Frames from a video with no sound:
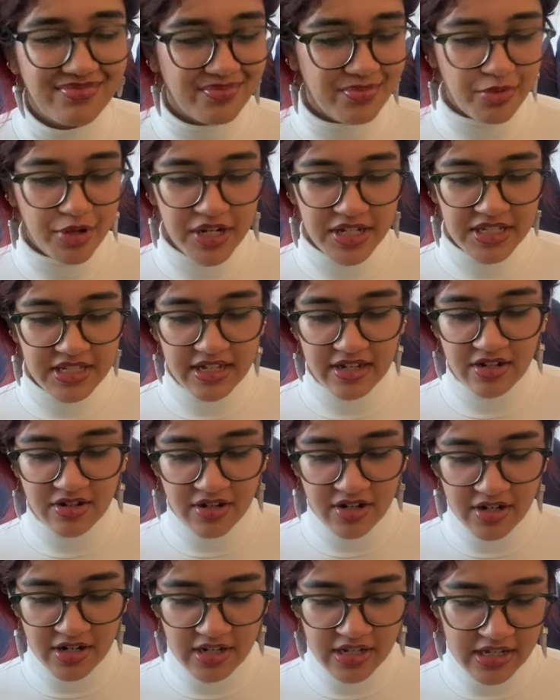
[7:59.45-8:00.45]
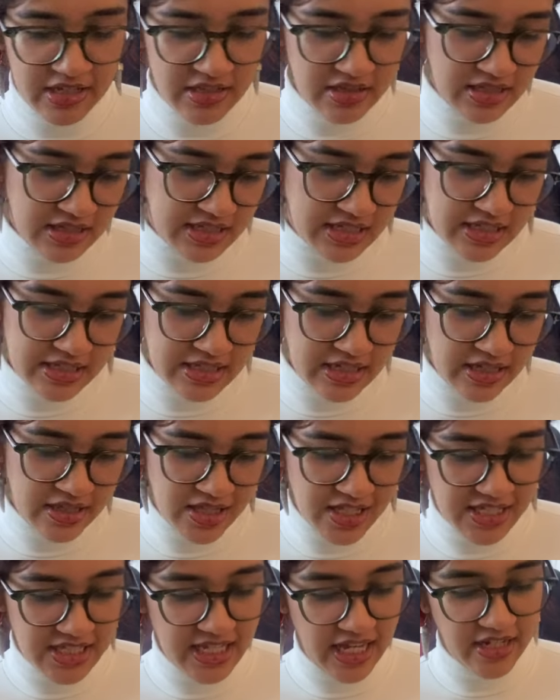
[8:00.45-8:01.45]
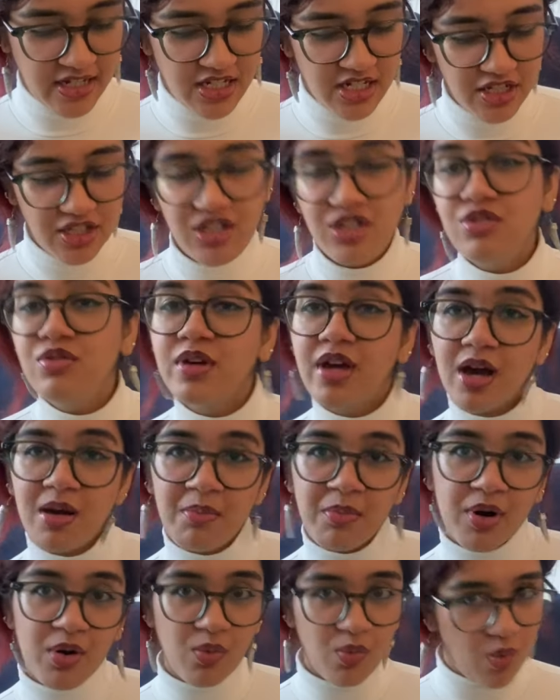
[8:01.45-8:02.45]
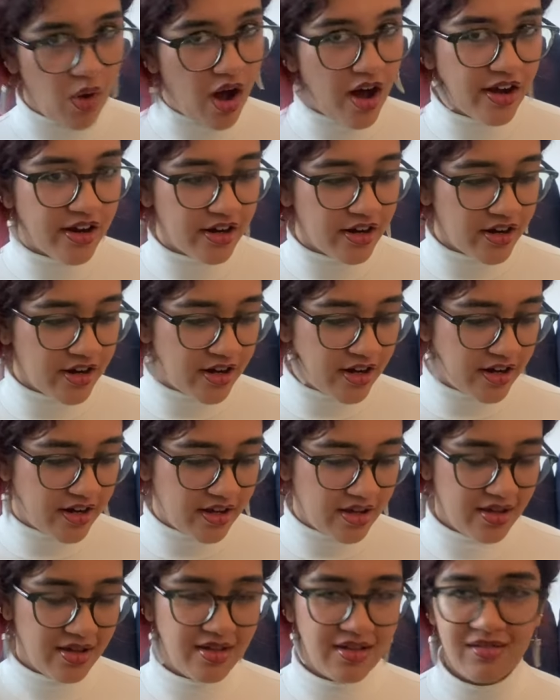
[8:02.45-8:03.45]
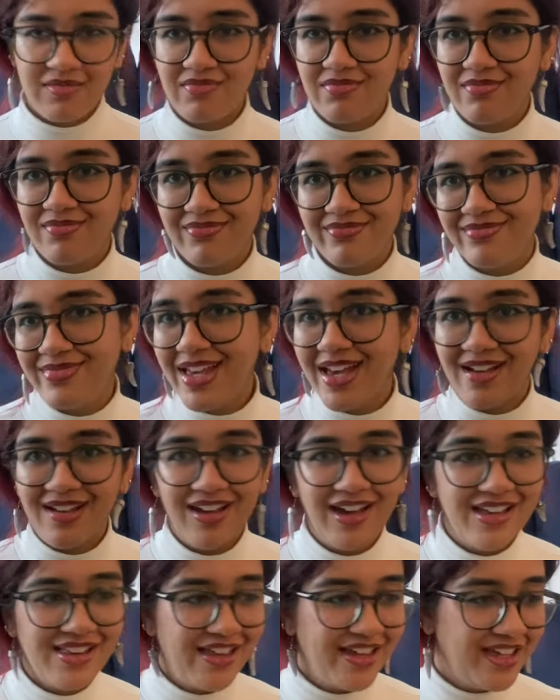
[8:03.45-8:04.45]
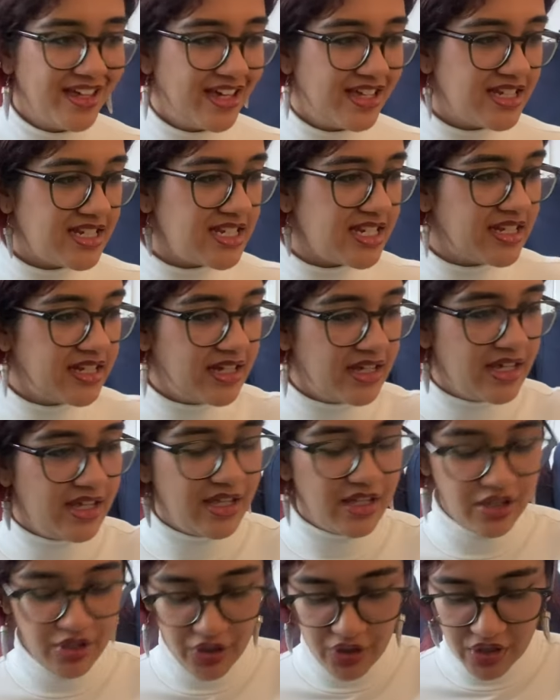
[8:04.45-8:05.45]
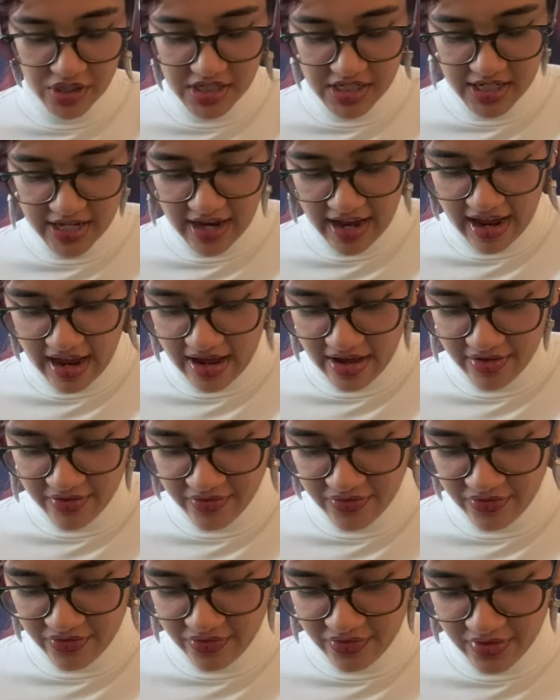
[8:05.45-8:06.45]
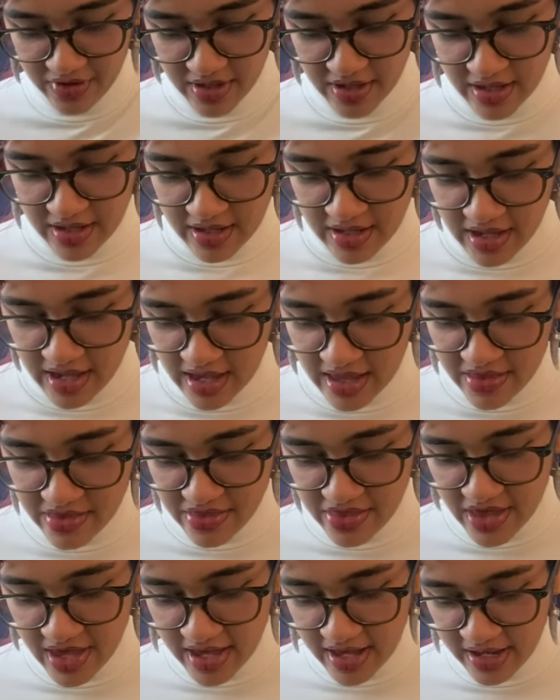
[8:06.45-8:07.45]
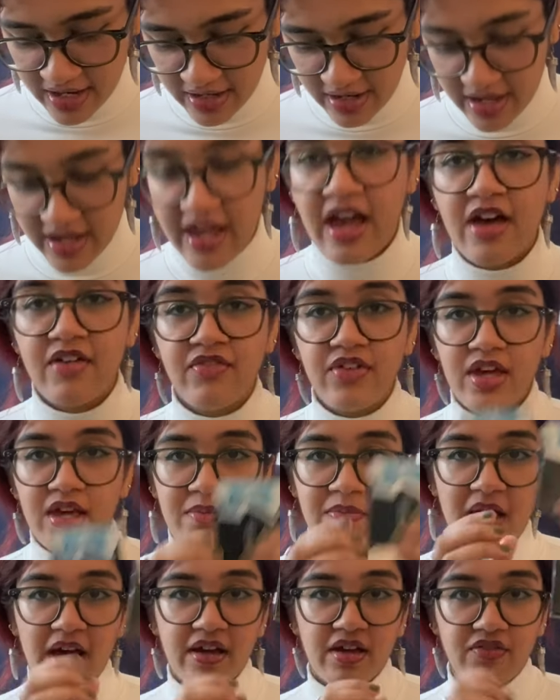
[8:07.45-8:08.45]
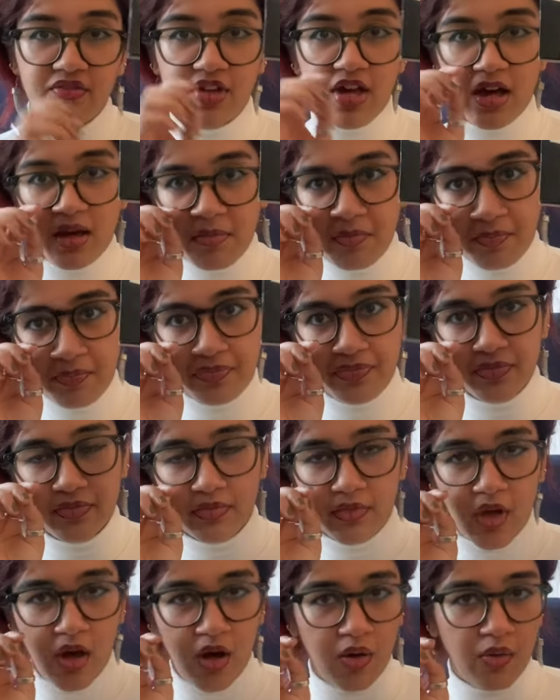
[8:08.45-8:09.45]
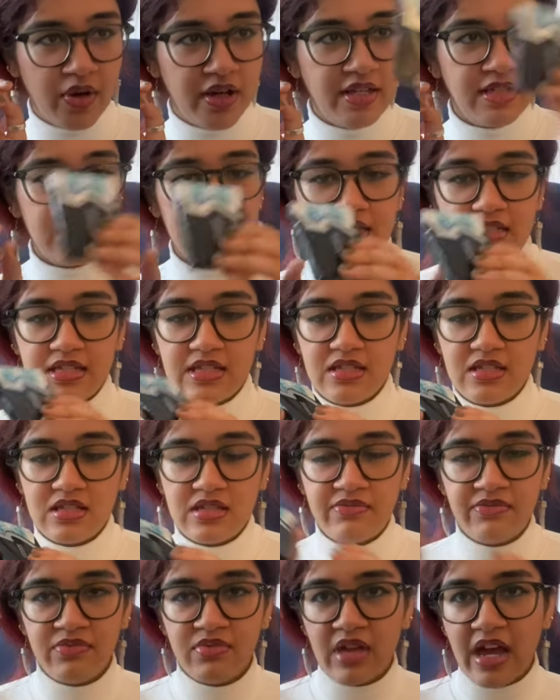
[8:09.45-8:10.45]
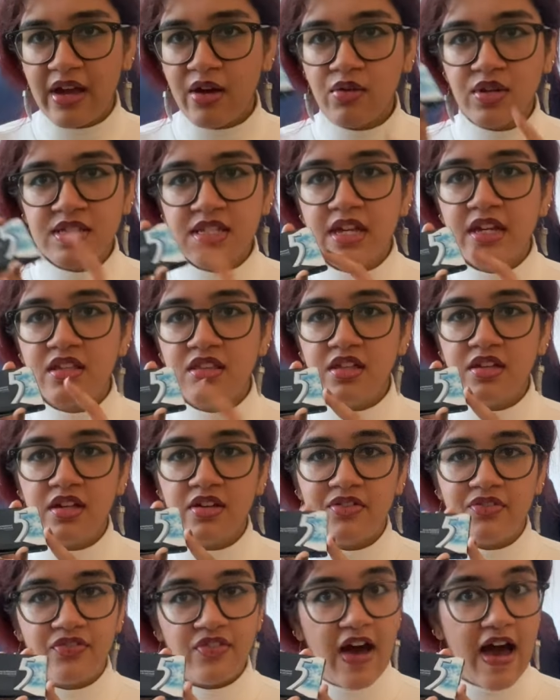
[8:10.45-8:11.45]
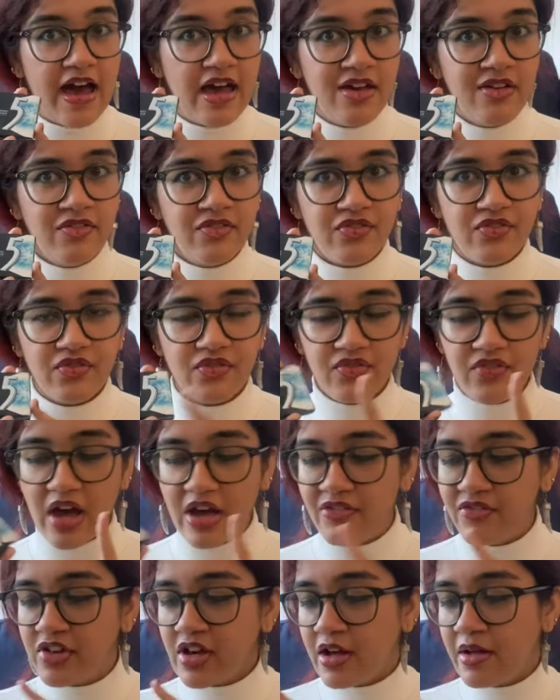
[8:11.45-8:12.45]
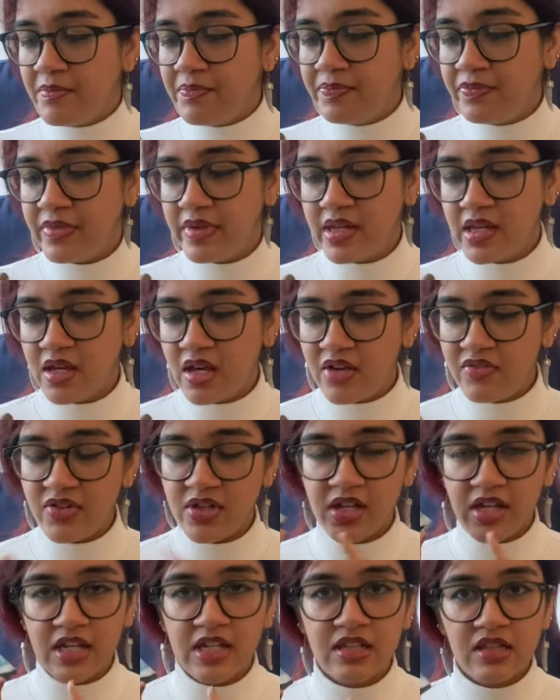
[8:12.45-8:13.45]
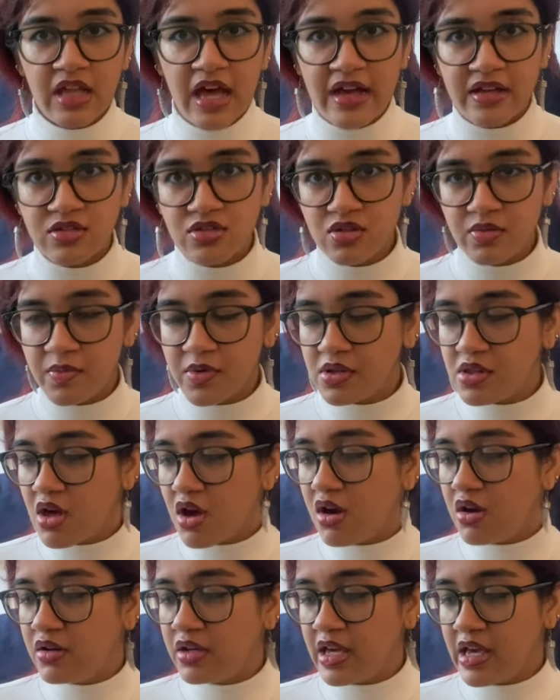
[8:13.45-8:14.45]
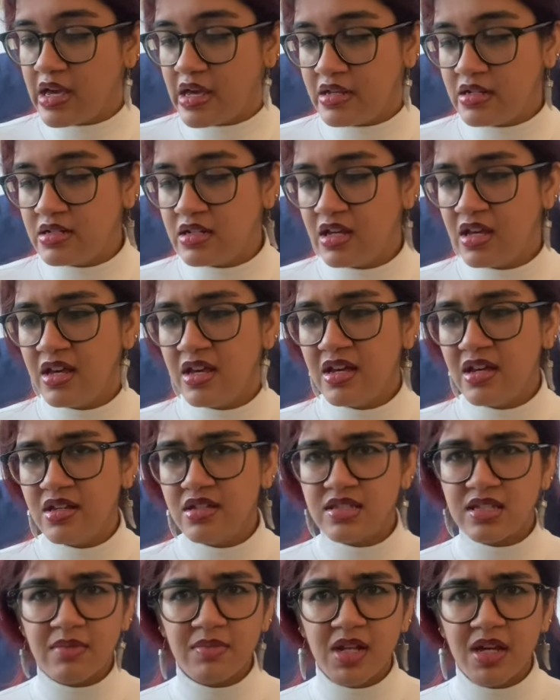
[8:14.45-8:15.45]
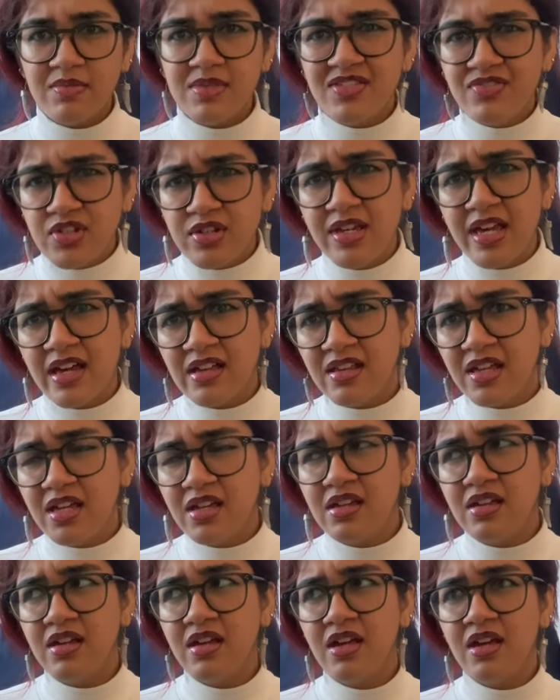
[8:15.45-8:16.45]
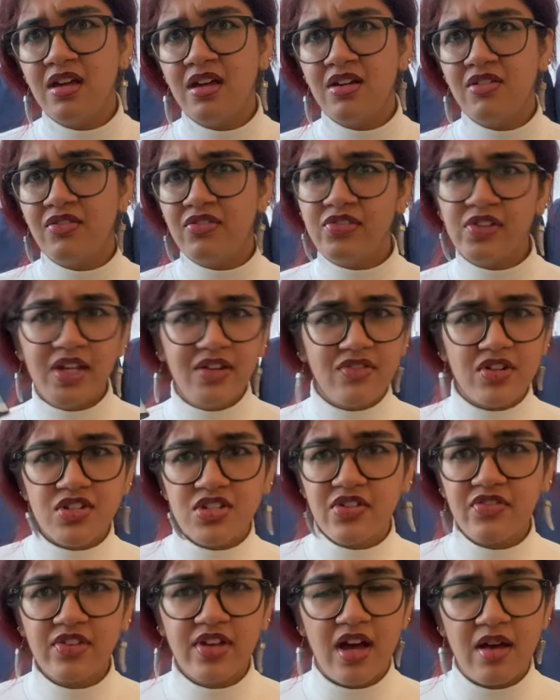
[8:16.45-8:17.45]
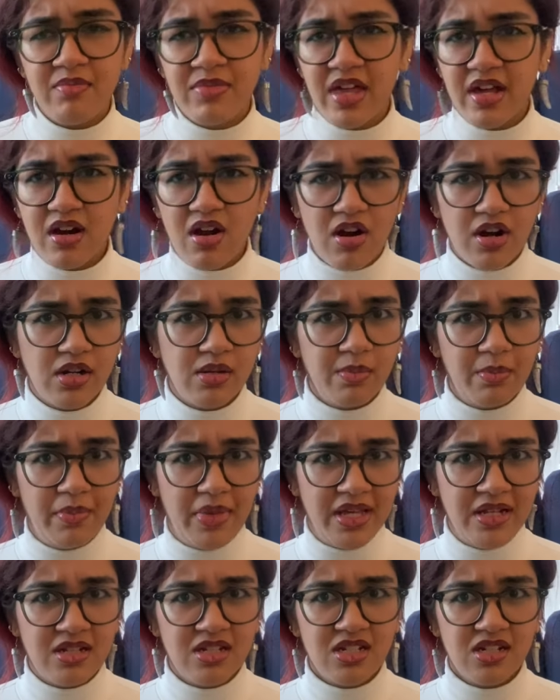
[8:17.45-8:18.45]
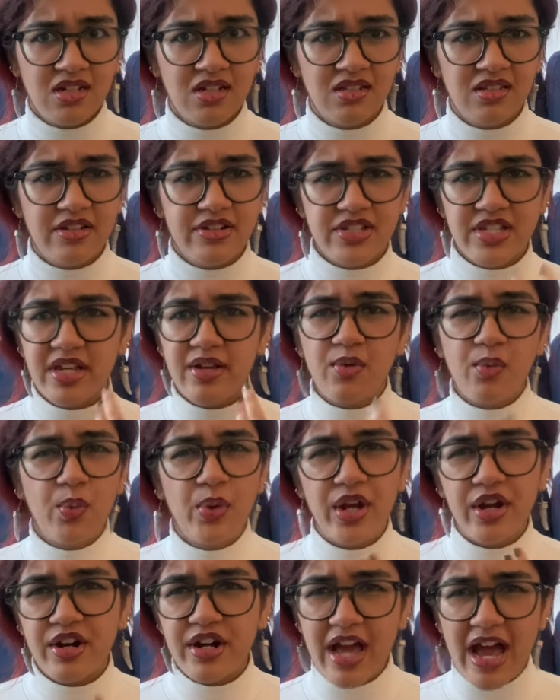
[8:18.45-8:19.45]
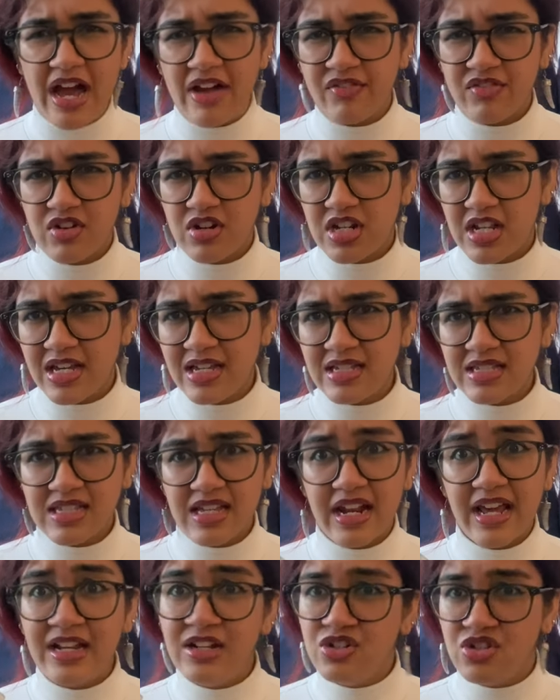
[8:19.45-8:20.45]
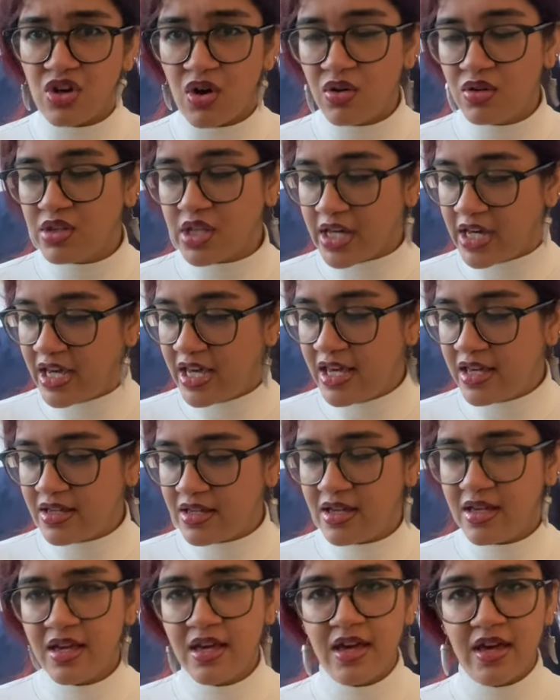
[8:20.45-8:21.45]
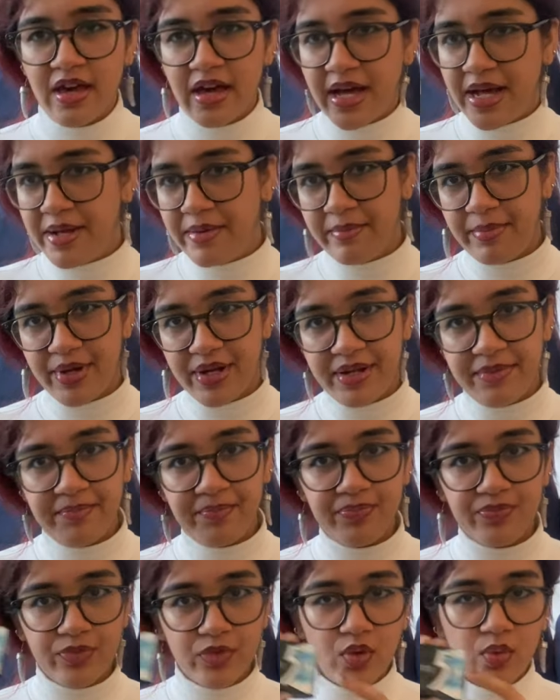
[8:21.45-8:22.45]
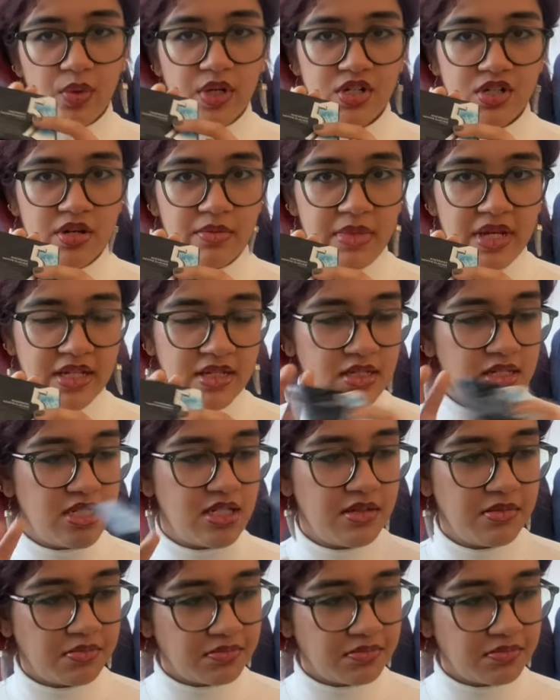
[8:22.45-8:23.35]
Pretty standard. This is in the scent Cucumber Water. Yeah, I like it. Good to have. And then I have a pack of gum, always. I always like the five gum. I feel like it lasts super long. And sometimes if you get like flavors of gum that aren't mint, there's like a weird aftertaste that I don't like, but winter mint.